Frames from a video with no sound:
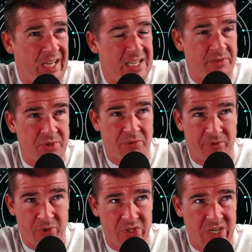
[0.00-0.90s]
Guys, if it's your
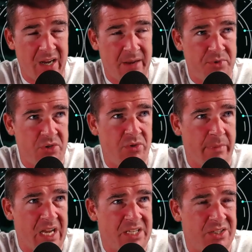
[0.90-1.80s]
first time to the
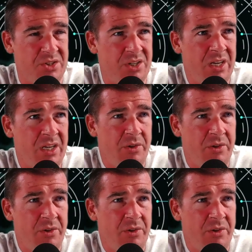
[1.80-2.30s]
message,